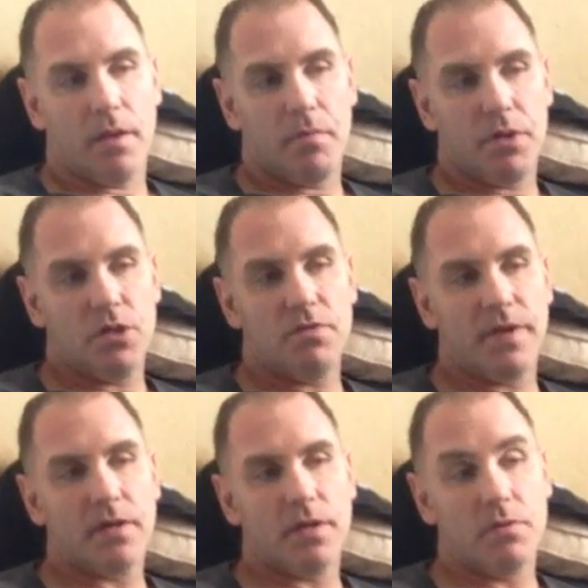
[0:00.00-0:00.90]
but just
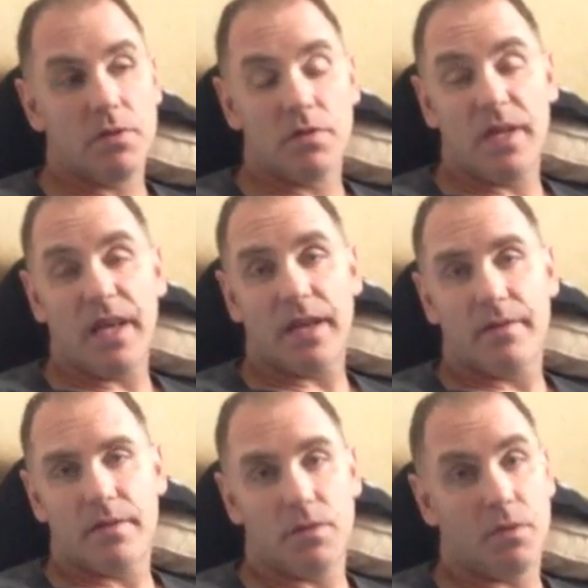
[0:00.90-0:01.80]
figured he was a little sick,
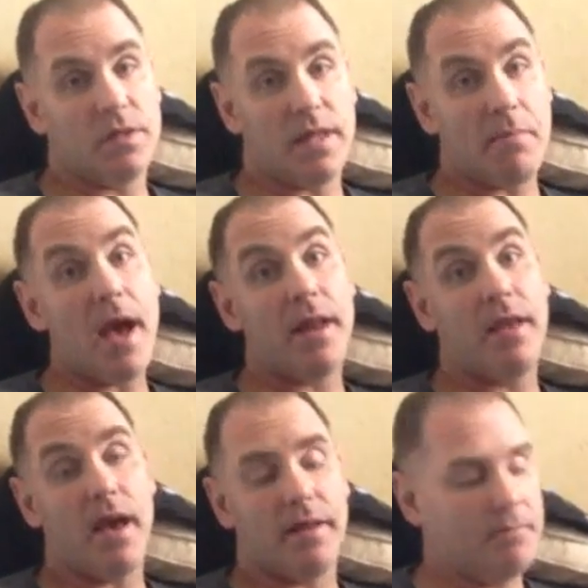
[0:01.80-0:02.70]
because it wasn't that bad
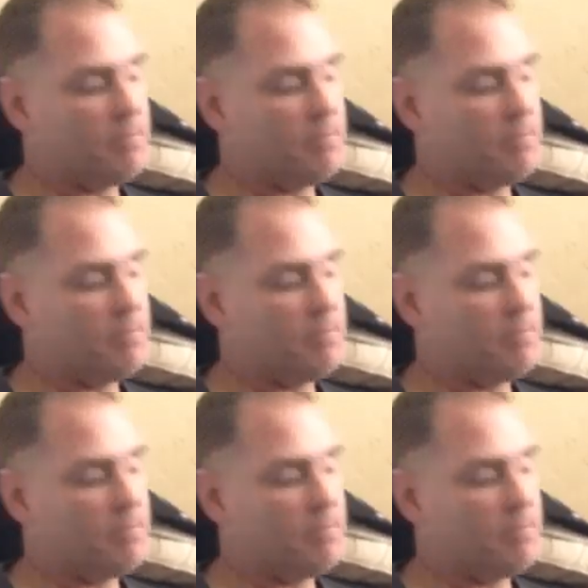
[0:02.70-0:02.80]
yet.